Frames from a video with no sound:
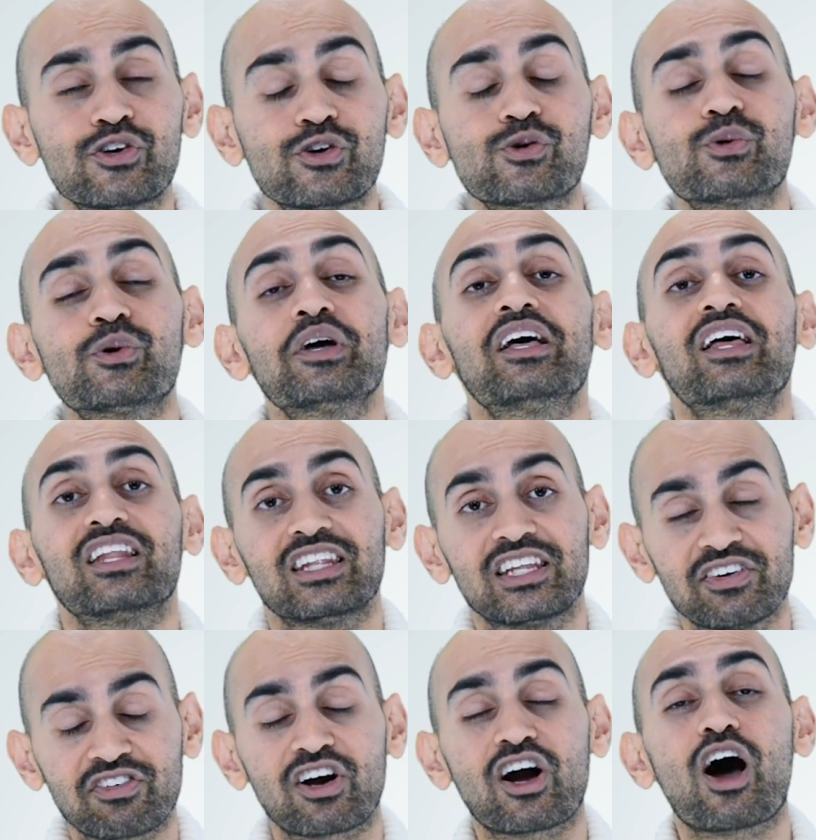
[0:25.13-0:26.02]
do,
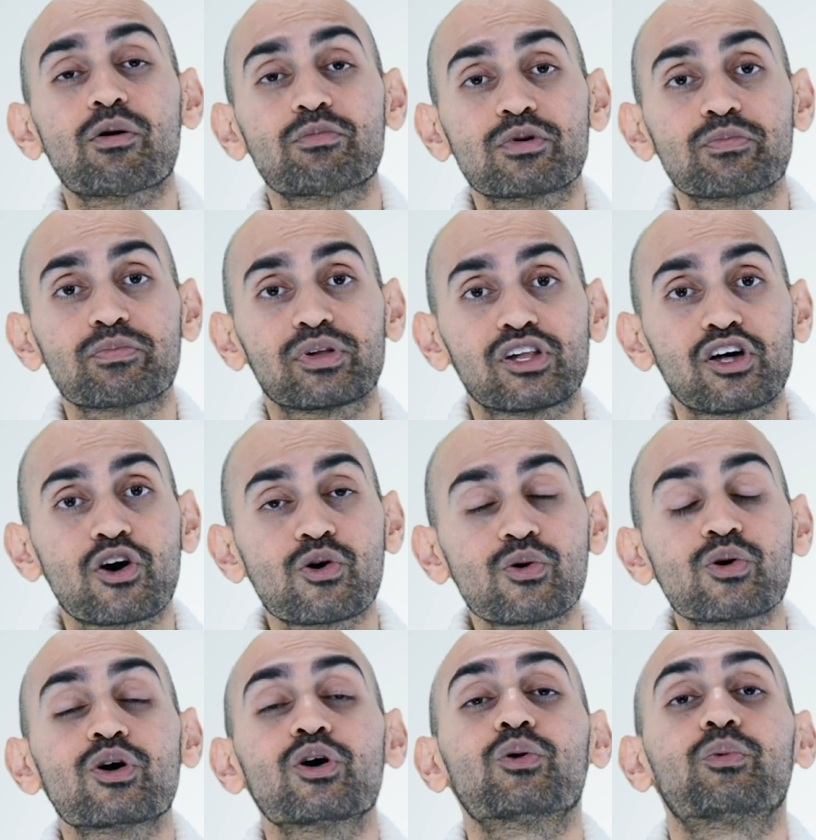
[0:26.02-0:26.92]
leave a comment
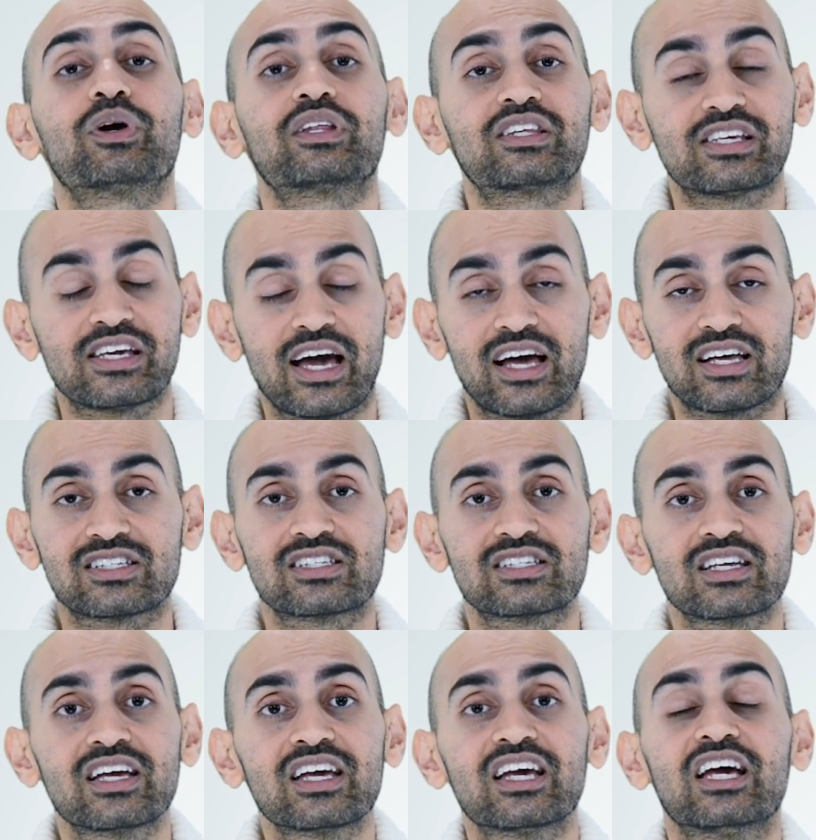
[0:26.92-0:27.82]
below with
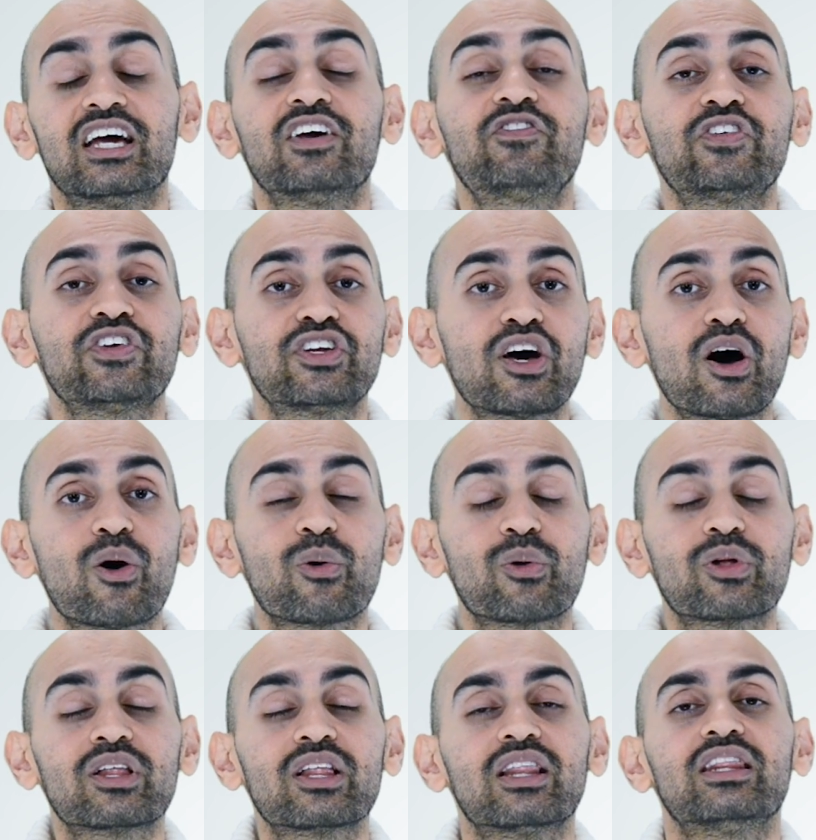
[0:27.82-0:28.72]
yes. If you
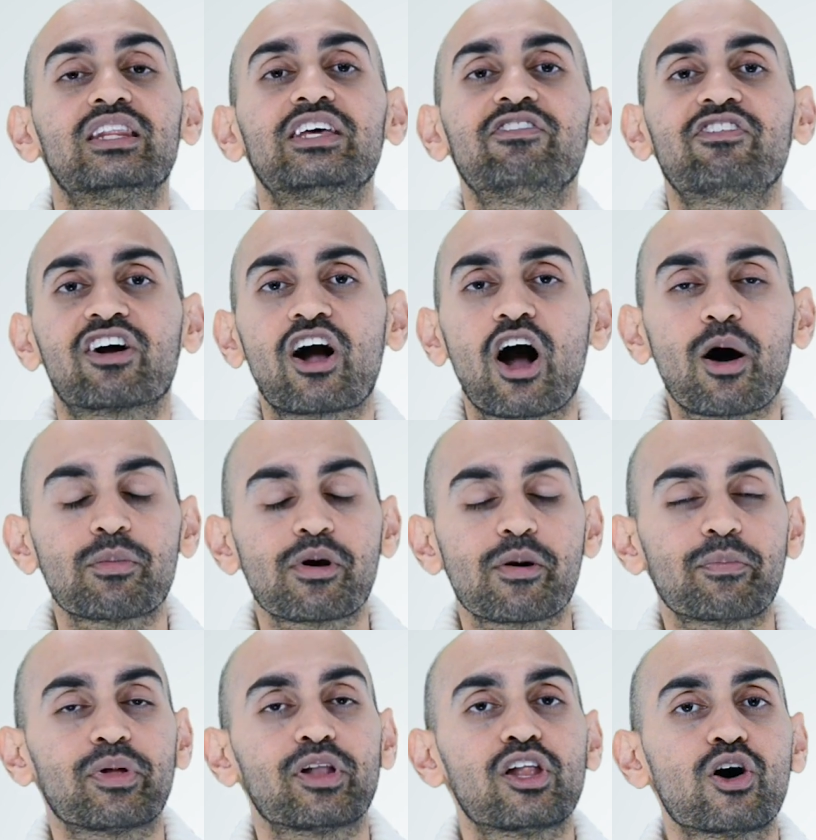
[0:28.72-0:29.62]
don't, leave a
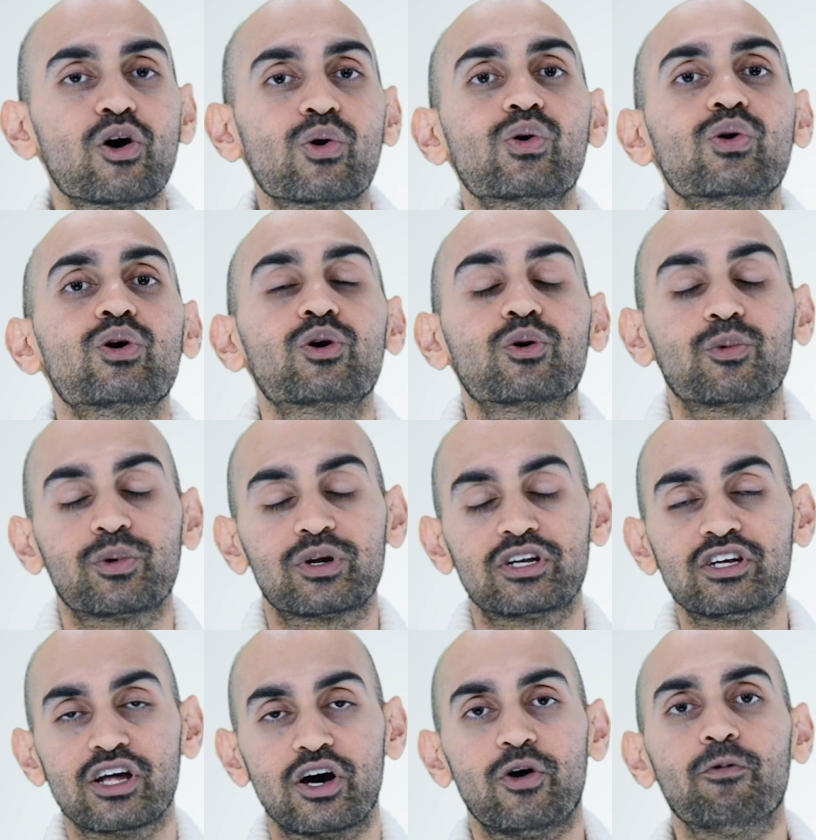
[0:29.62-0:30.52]
comment below
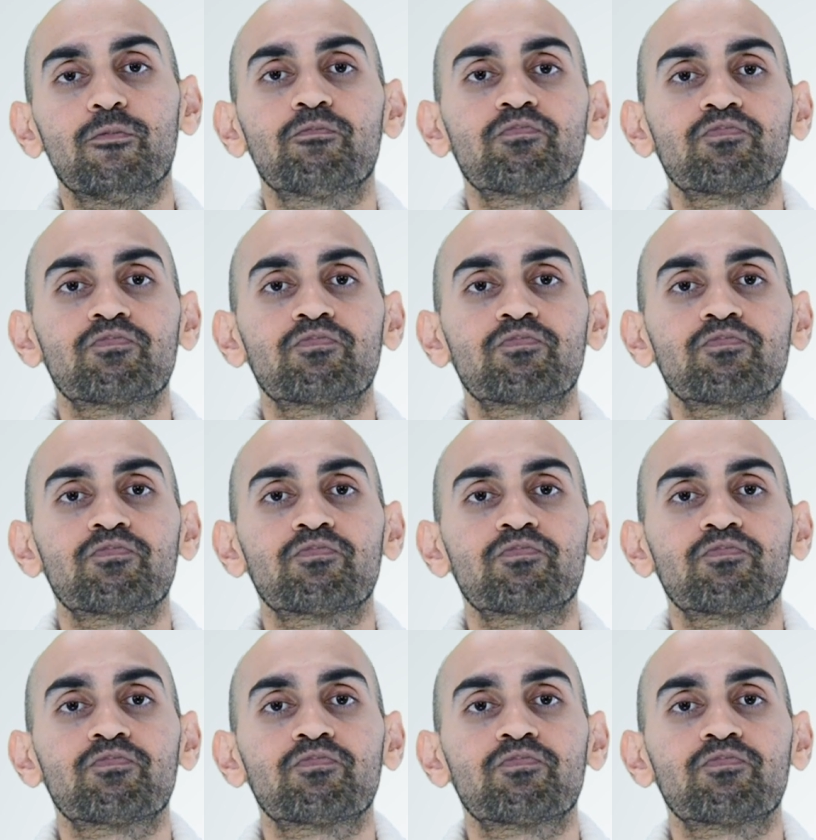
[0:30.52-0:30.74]
with no.